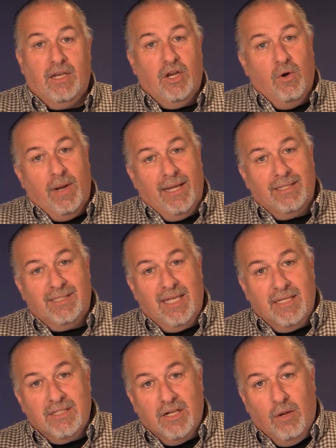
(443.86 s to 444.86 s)
you know, it
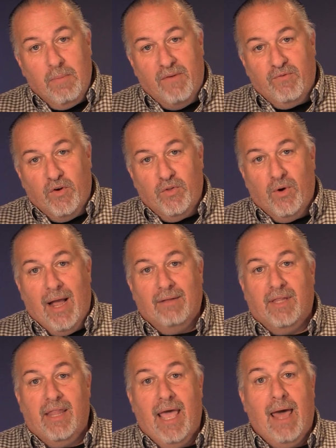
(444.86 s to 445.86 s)
extends a little bit further out
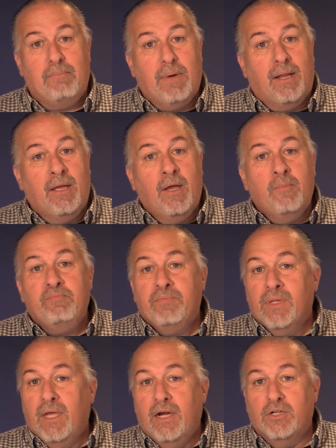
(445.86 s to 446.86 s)
than that. But
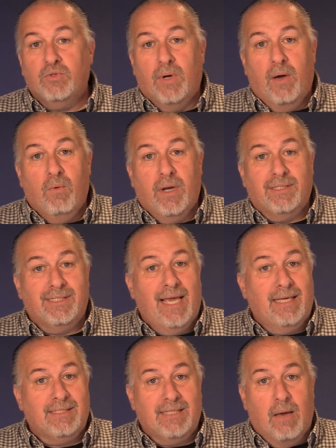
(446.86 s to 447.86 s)
here's what I want to
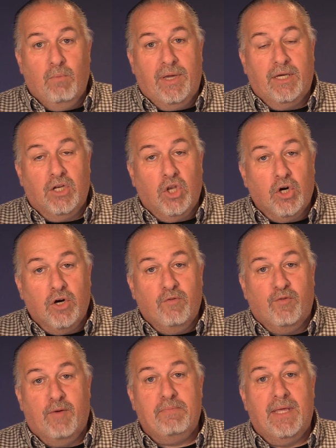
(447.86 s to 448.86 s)
say, something we can learn
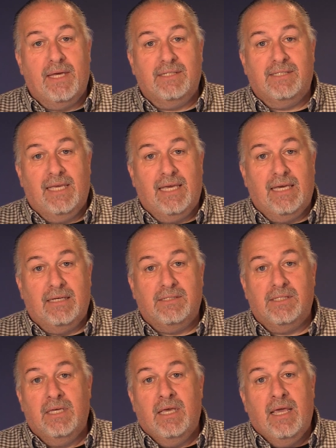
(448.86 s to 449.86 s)
from this
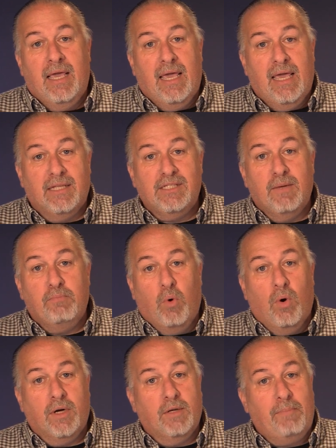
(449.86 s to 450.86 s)
is it's
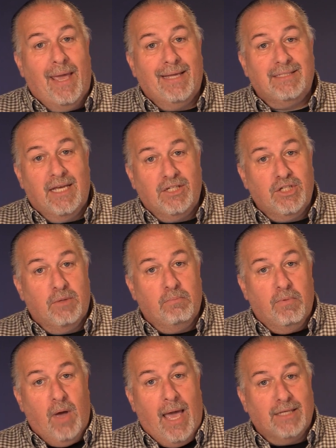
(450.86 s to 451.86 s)
important to pay attention
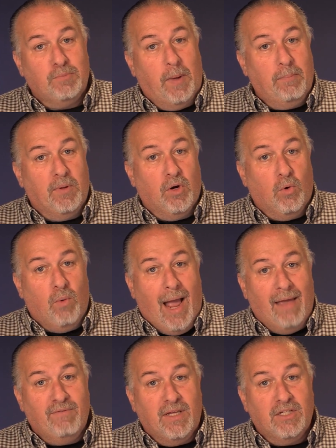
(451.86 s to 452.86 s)
as people are
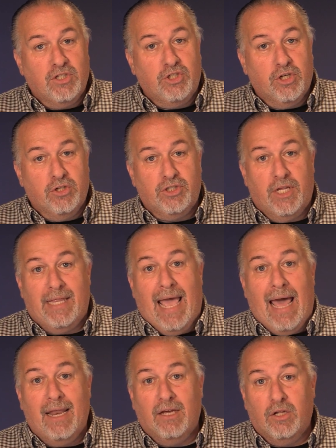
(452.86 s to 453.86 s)
arriving to church, and
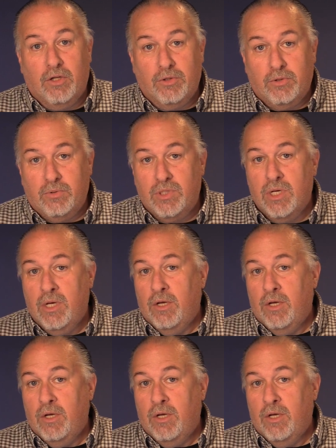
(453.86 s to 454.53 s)
that includes